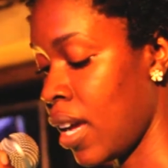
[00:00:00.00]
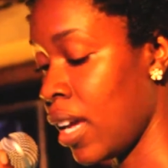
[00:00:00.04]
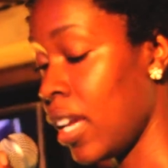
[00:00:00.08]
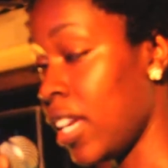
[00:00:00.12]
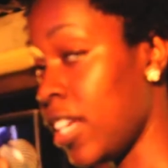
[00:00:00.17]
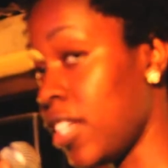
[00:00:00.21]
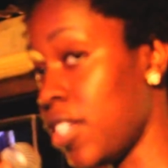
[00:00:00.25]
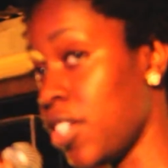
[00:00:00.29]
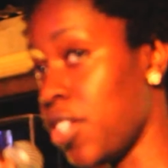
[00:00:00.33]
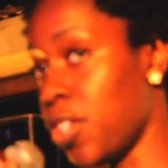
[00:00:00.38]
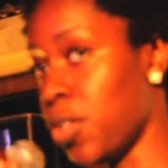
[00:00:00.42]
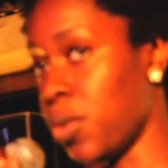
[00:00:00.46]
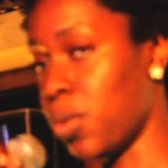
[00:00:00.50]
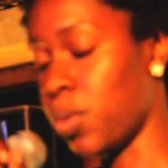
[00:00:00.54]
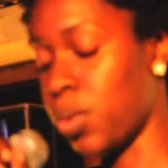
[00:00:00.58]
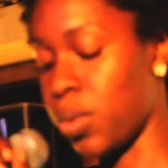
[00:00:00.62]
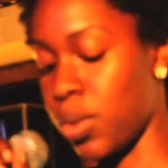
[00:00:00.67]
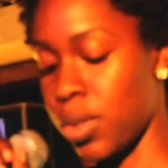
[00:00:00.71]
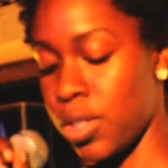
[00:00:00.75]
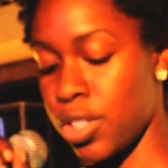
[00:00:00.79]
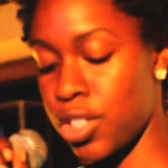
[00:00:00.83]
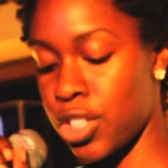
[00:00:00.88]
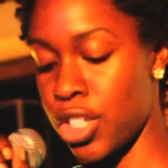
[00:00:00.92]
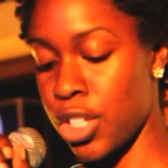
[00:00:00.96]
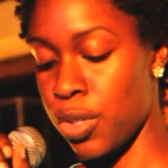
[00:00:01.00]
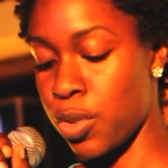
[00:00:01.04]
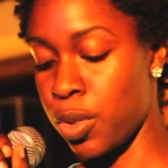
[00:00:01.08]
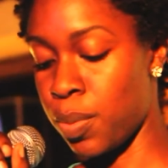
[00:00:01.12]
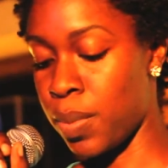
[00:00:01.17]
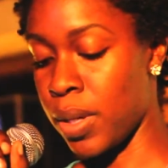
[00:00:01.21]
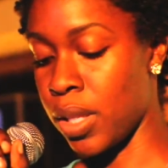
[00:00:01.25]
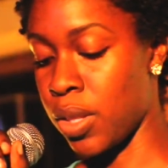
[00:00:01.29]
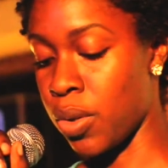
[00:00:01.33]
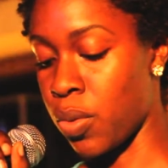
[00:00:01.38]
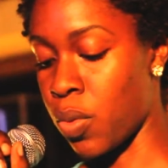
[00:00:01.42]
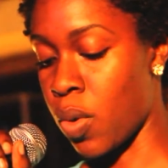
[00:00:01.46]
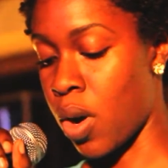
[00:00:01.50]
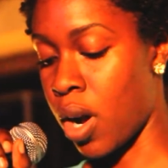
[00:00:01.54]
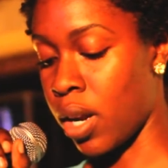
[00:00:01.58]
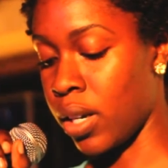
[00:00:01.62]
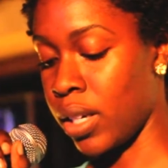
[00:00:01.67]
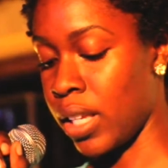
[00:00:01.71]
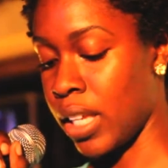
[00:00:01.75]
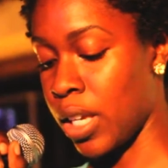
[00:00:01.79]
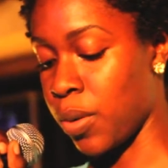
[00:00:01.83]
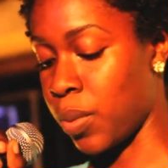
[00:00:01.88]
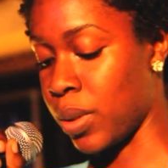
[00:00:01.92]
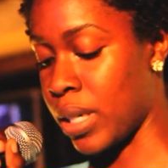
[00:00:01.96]
He knew she would be the
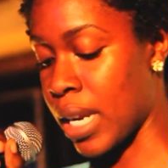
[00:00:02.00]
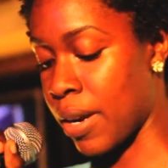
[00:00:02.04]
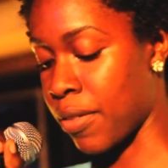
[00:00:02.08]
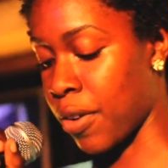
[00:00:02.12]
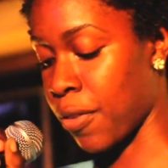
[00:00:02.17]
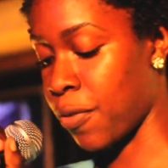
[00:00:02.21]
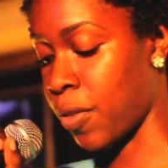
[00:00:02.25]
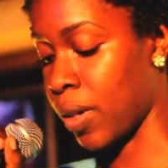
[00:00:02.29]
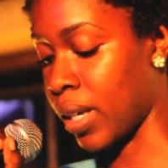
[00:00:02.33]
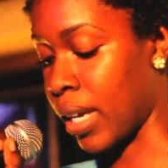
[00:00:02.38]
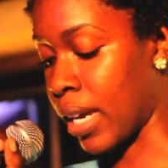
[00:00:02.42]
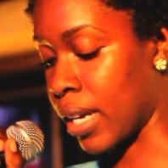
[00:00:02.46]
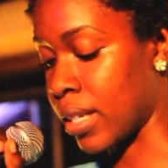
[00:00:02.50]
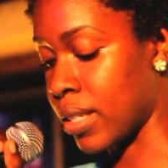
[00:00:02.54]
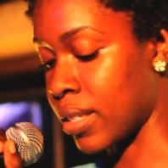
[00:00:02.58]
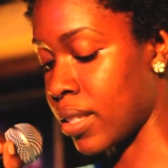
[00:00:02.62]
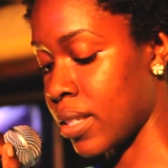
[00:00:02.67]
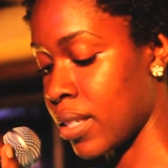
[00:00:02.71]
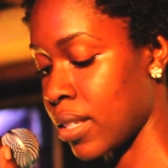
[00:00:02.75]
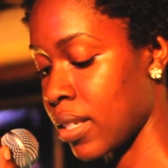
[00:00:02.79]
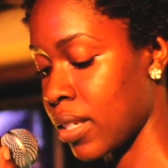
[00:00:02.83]
one he would never forget.